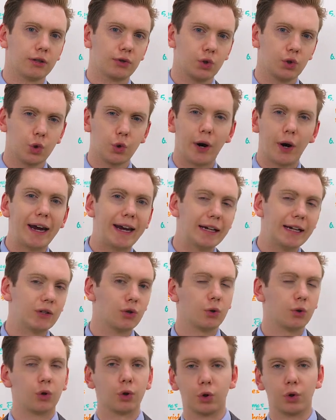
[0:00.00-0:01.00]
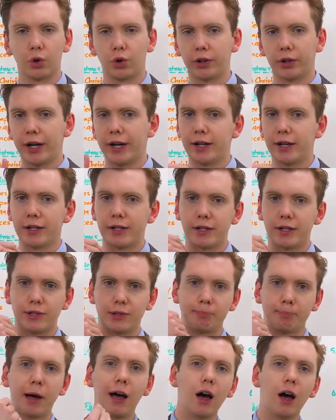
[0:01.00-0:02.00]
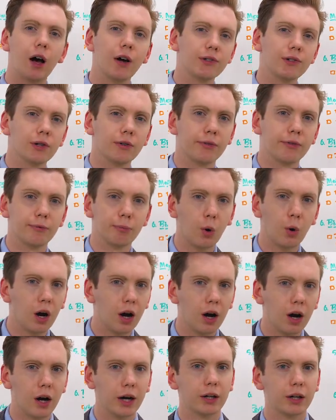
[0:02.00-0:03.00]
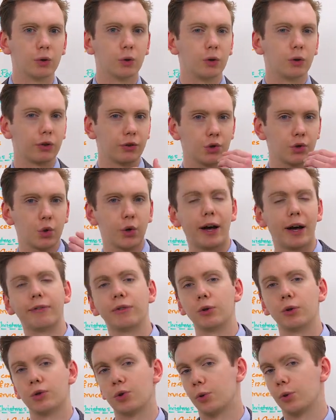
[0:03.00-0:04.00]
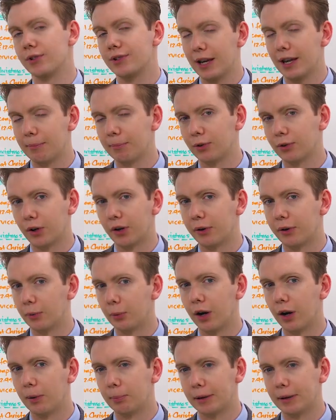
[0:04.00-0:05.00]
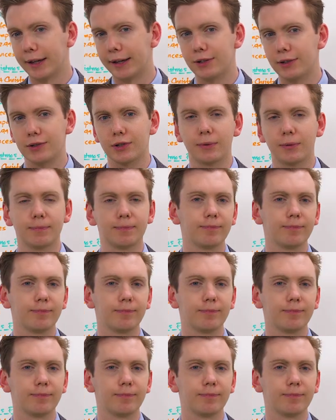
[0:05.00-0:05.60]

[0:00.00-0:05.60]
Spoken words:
trade or as part of work or travel to a temporary workplace.